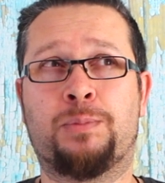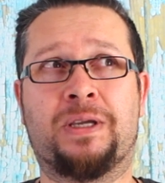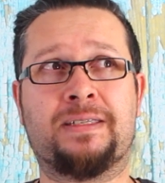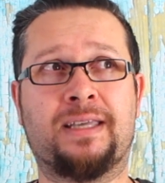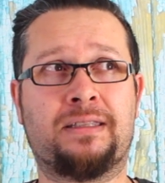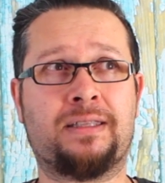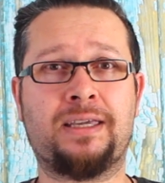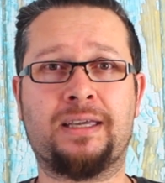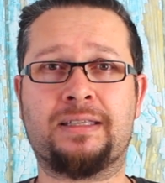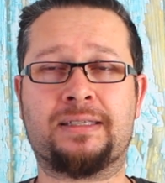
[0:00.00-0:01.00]
because I
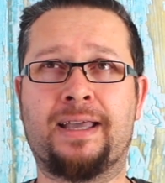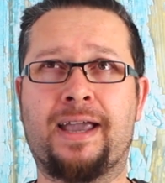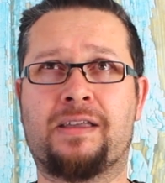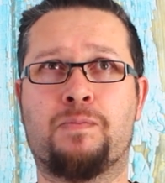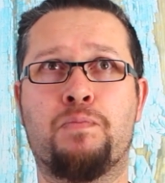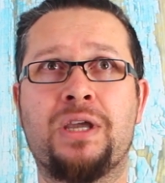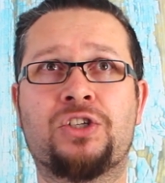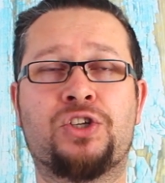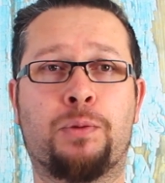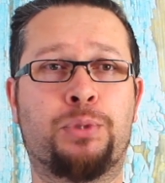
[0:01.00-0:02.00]
think it's a
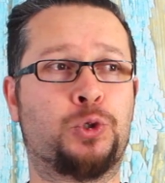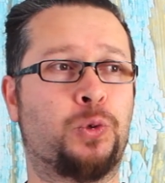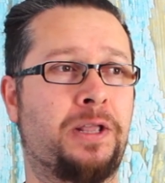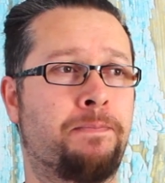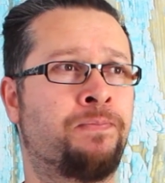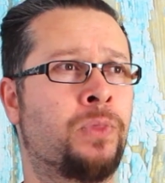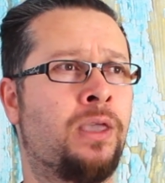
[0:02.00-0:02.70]
mixture between